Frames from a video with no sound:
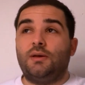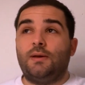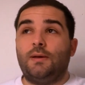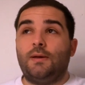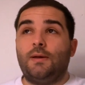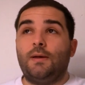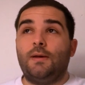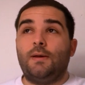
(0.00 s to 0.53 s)

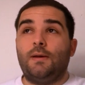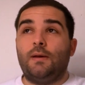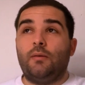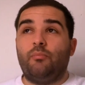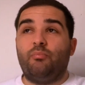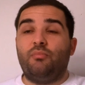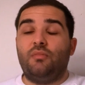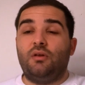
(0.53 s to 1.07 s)

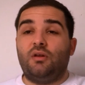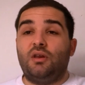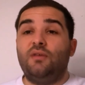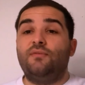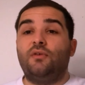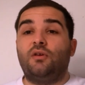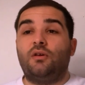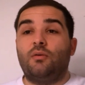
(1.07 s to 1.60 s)
not
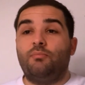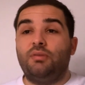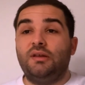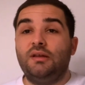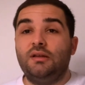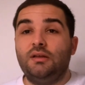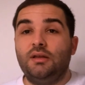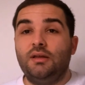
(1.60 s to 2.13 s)
even
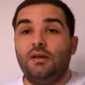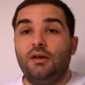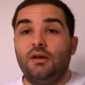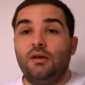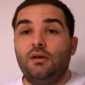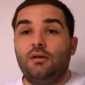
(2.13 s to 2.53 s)
completely,